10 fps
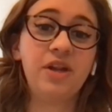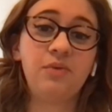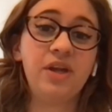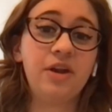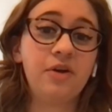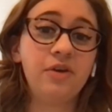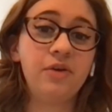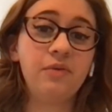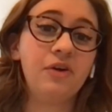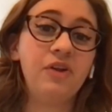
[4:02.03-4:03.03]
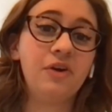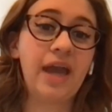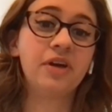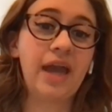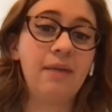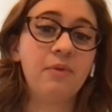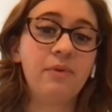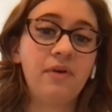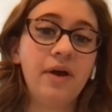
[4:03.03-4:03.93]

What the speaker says: we know you and we know you're capable